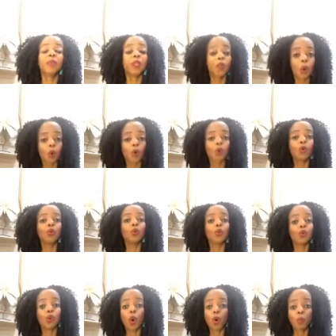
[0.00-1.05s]
No,
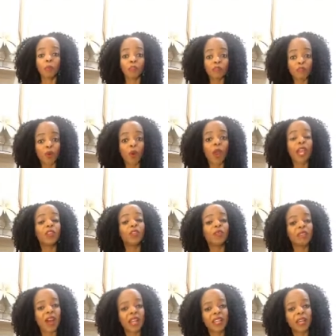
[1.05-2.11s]
you go before and you
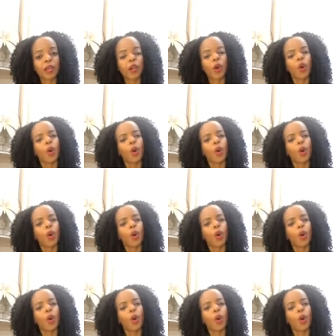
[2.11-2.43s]
find out